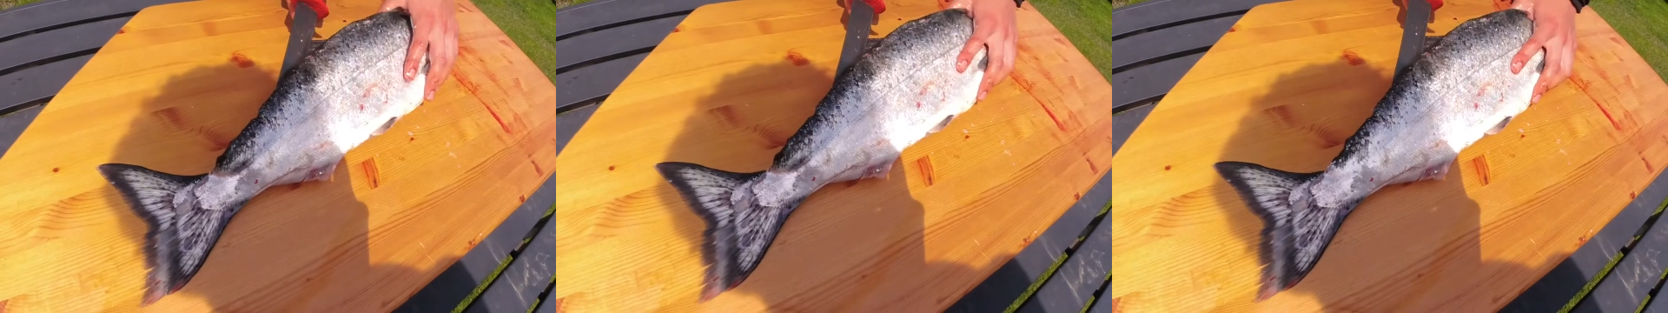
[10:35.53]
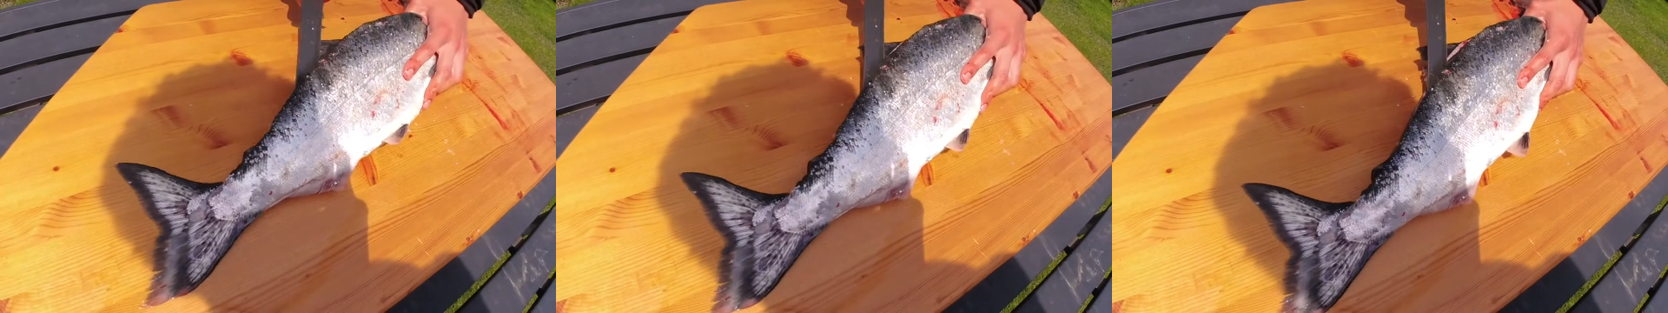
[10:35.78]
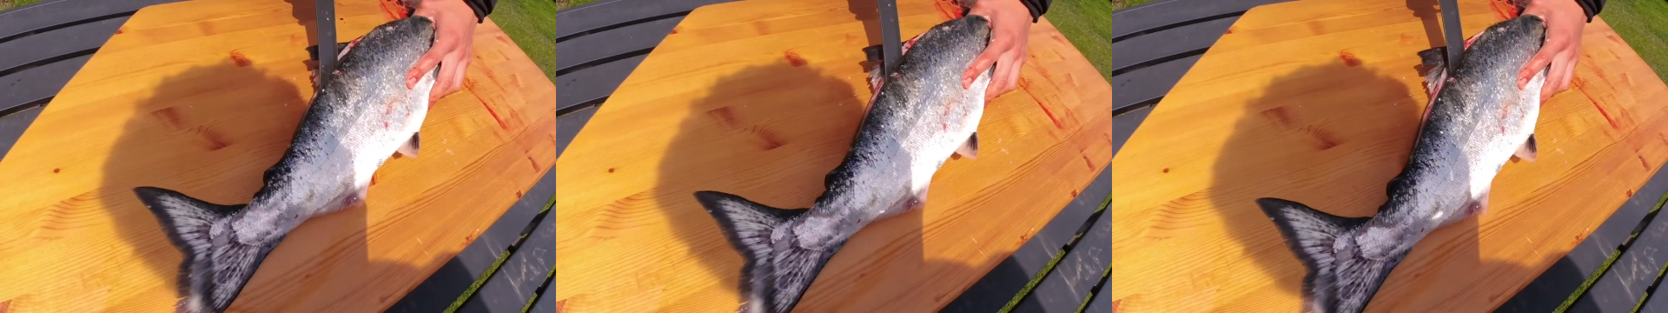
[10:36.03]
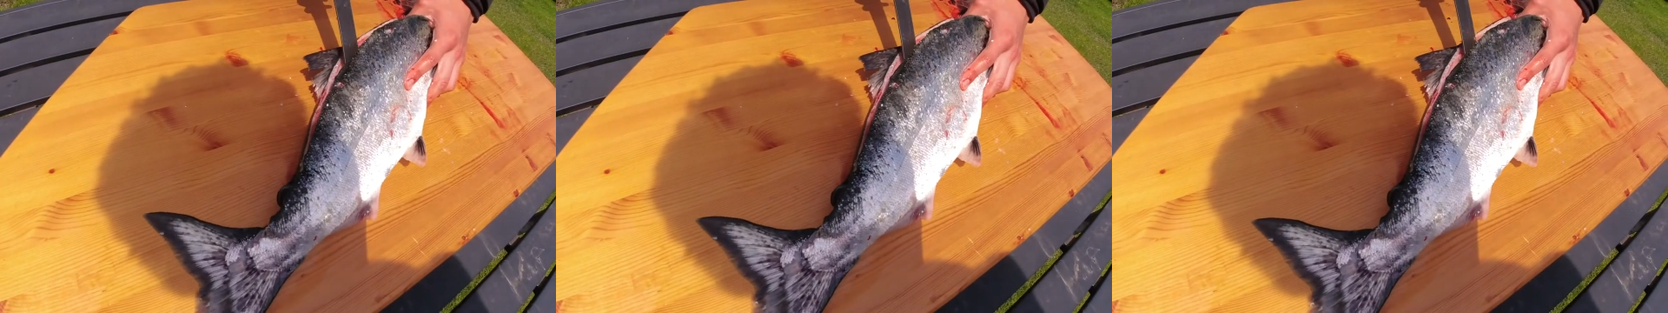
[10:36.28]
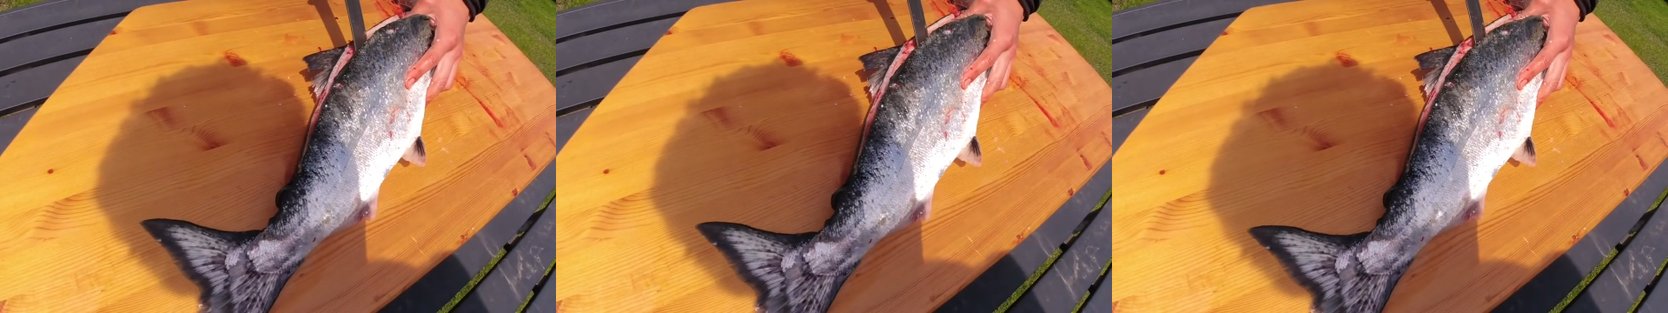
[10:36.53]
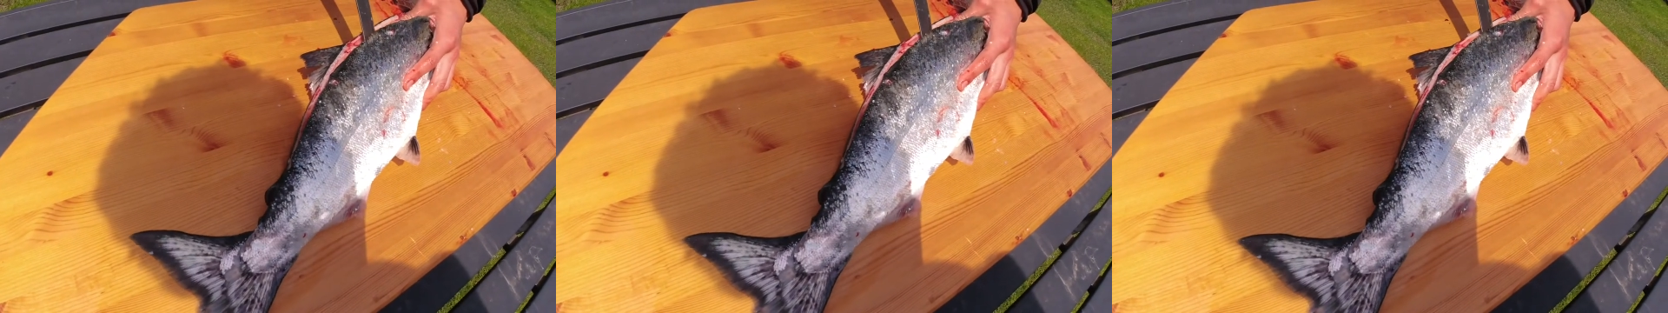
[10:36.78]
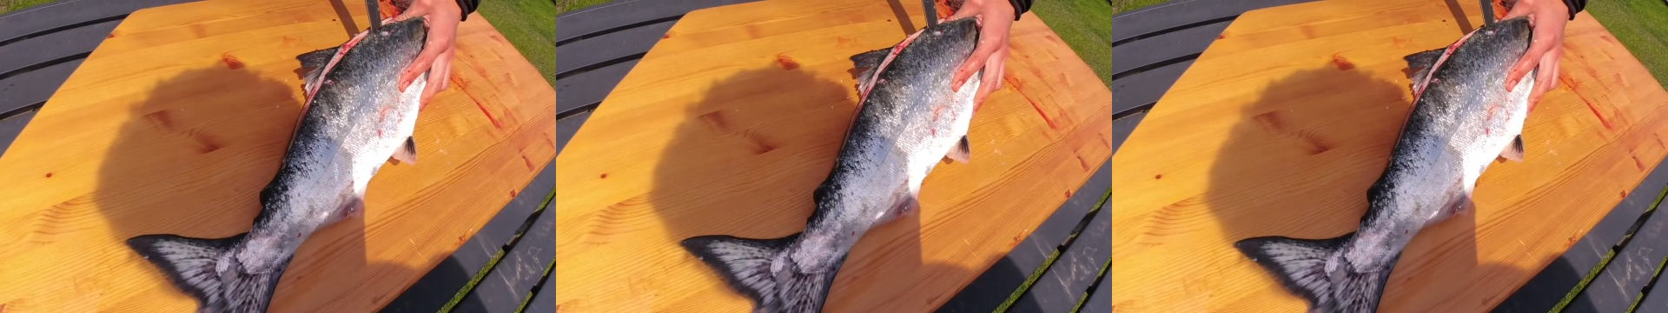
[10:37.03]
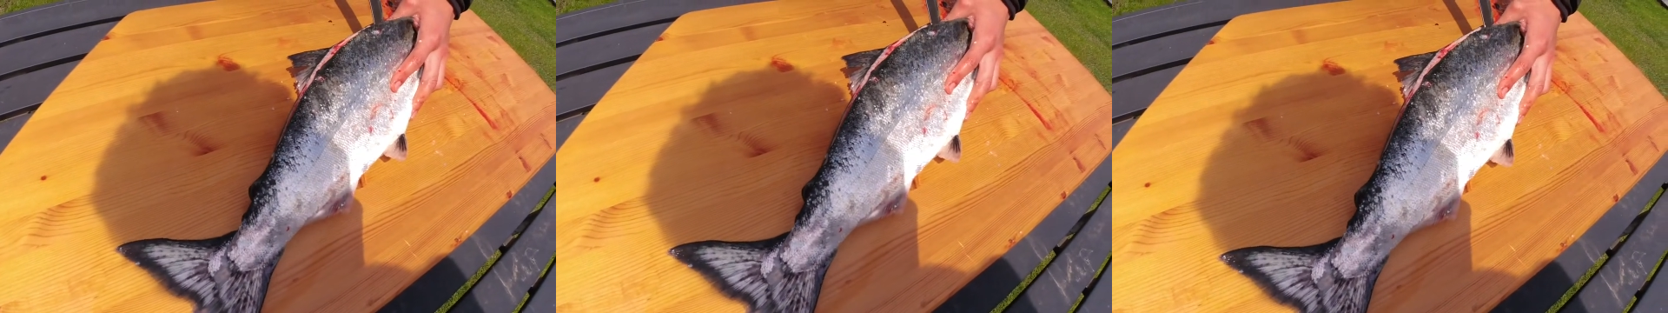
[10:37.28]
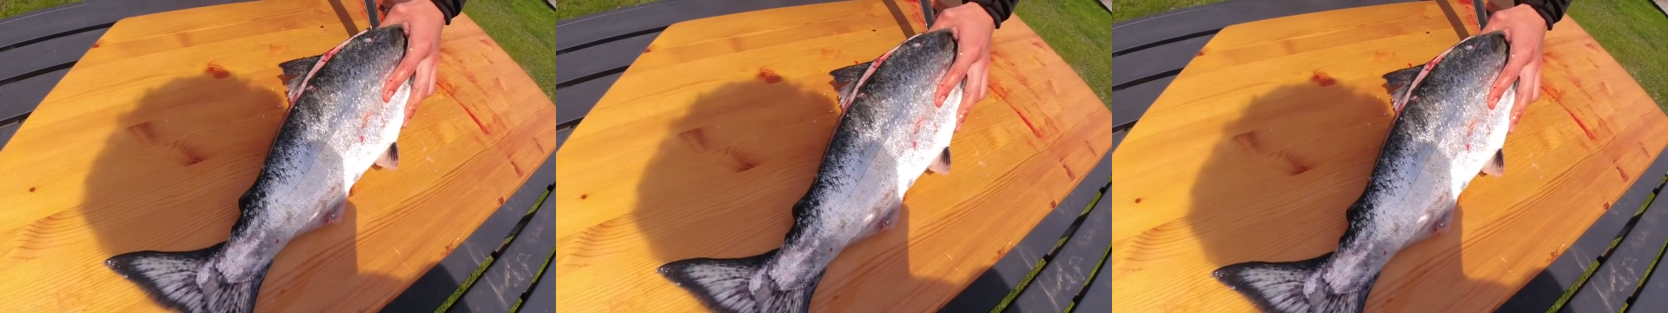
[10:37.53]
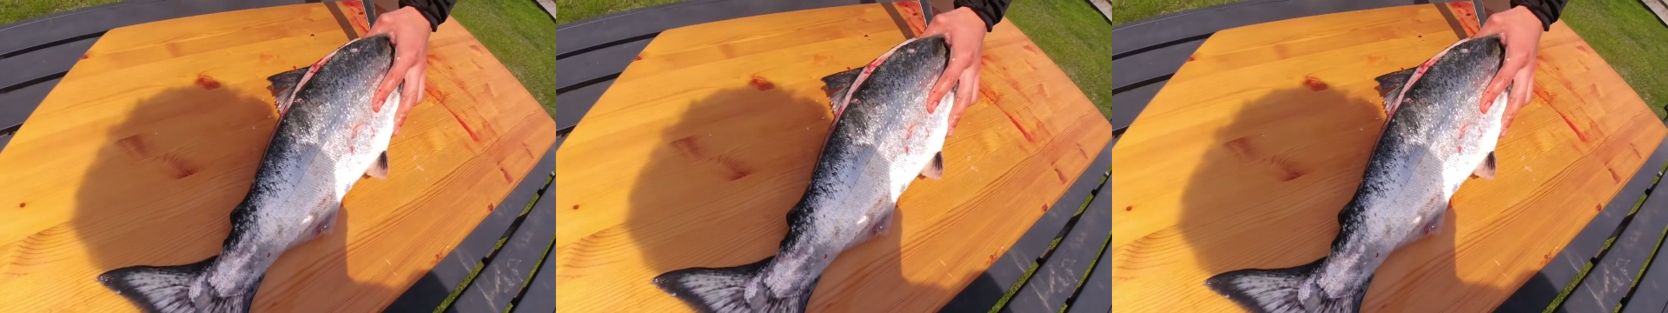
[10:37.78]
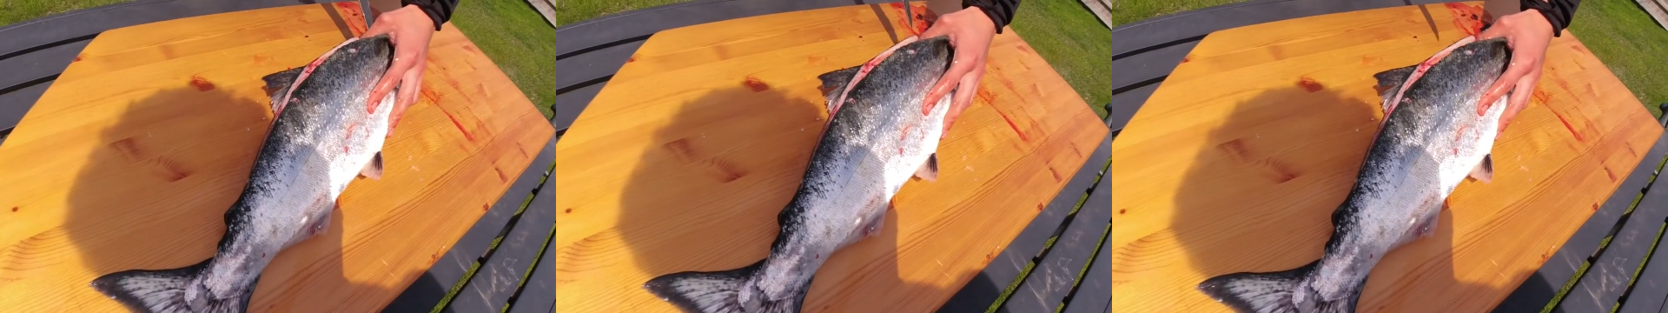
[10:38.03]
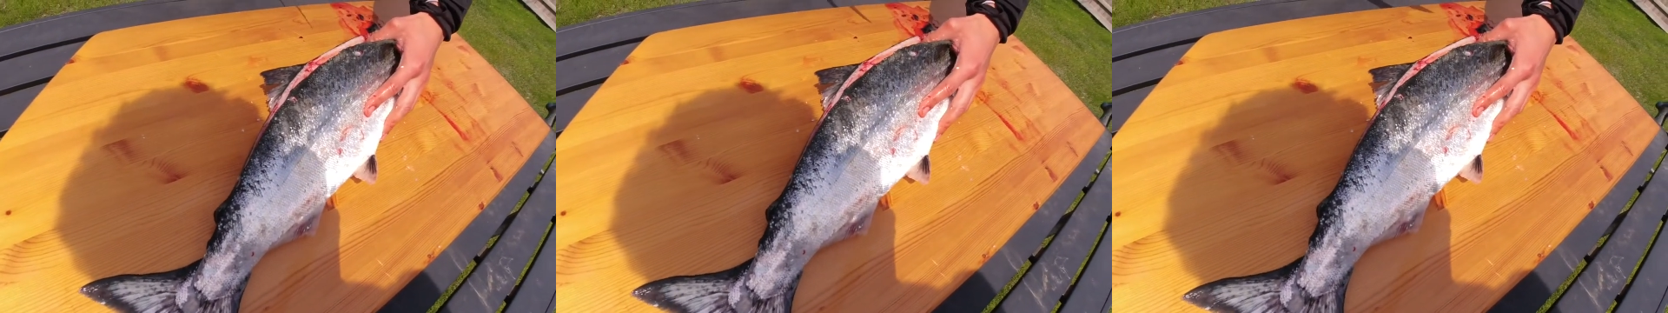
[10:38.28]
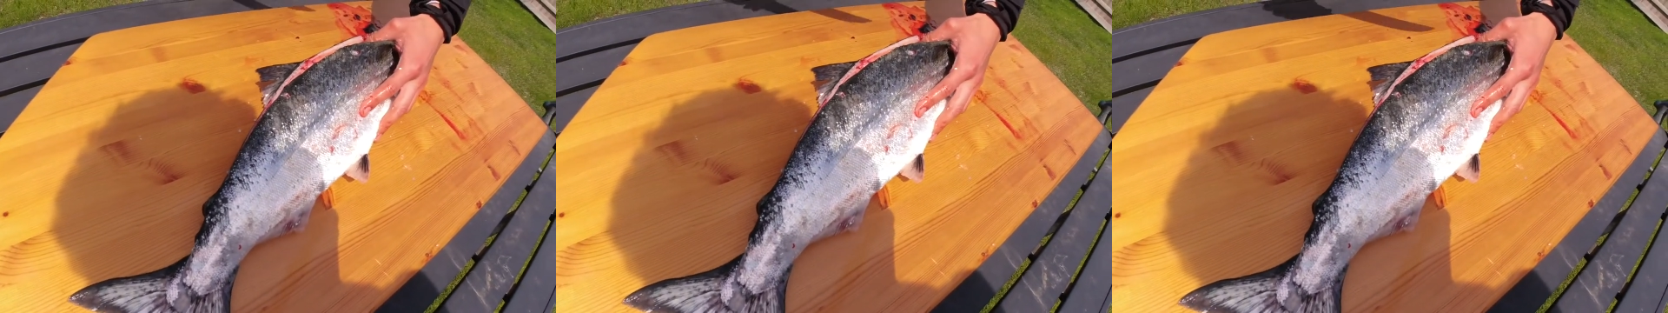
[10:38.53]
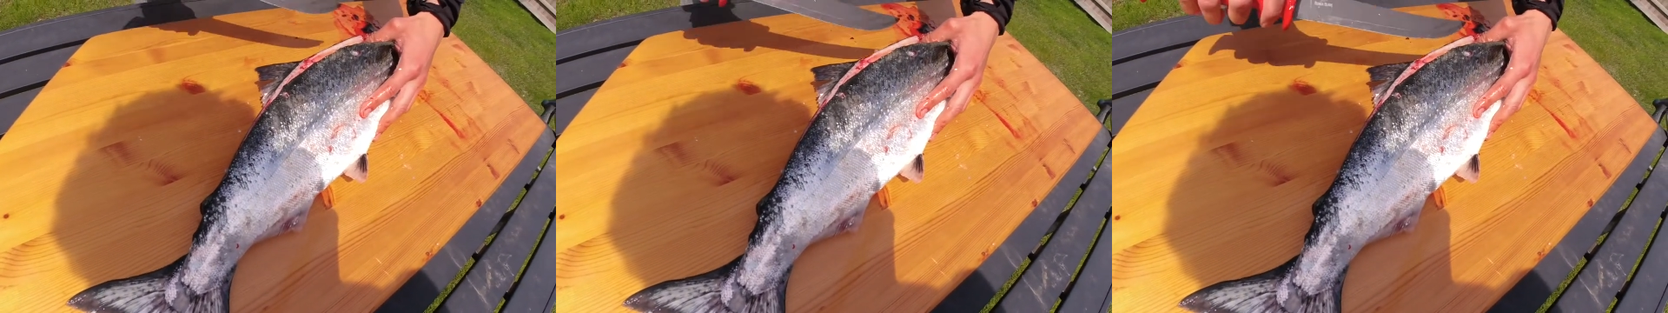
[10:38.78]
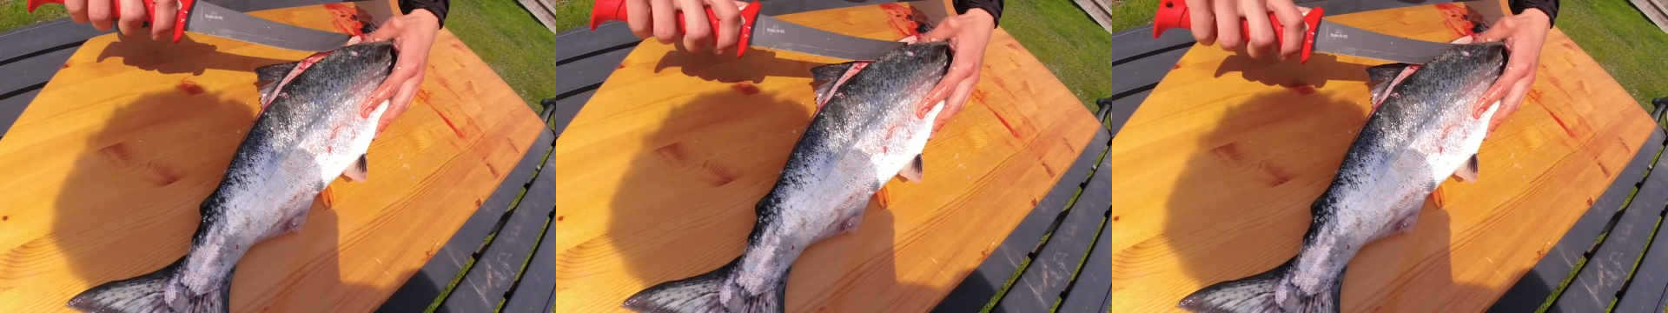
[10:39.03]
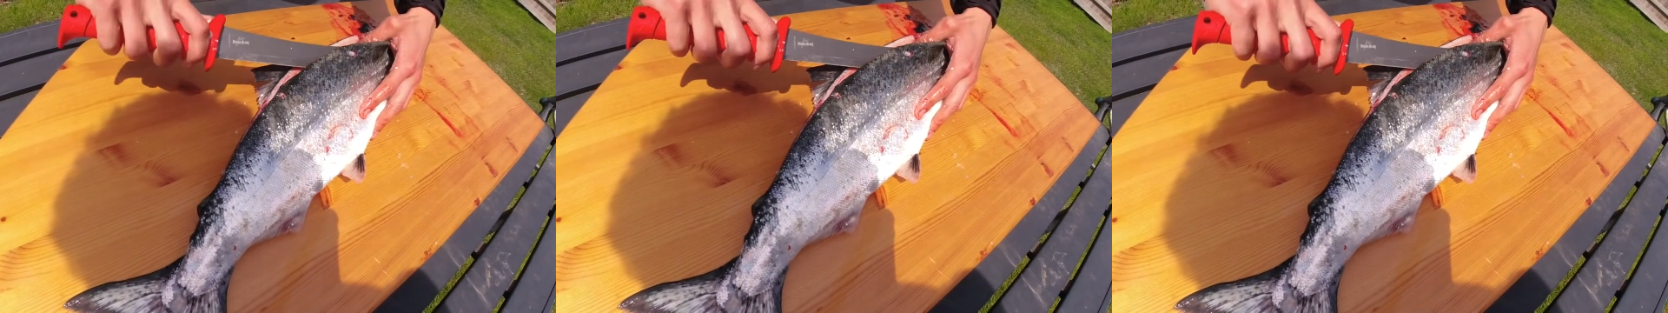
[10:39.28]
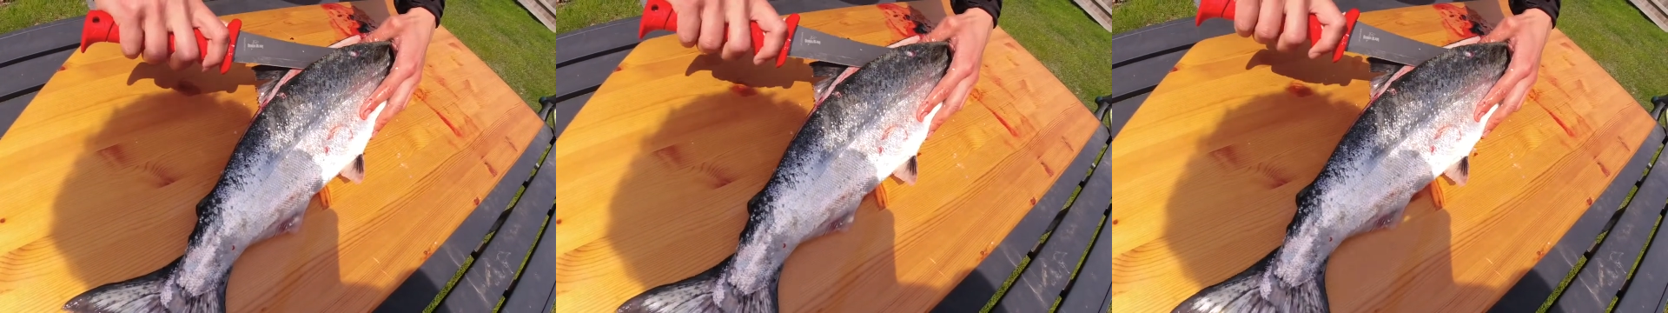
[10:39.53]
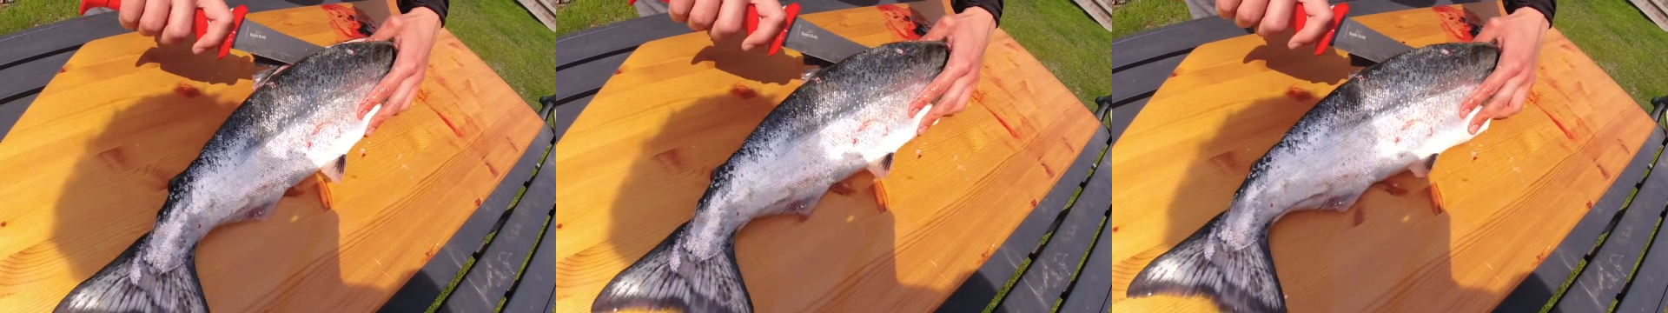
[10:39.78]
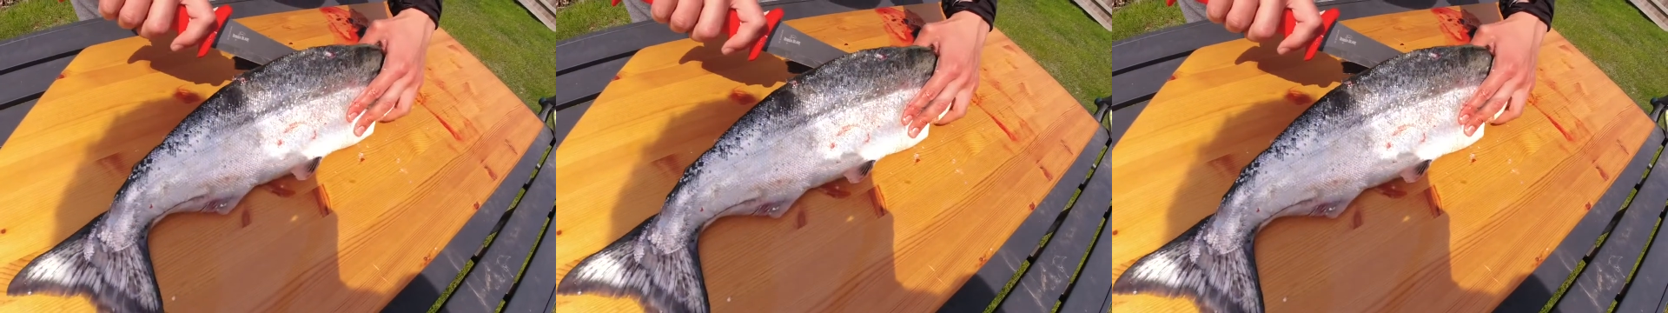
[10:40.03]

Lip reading: No face is visible, so there are no lips to read.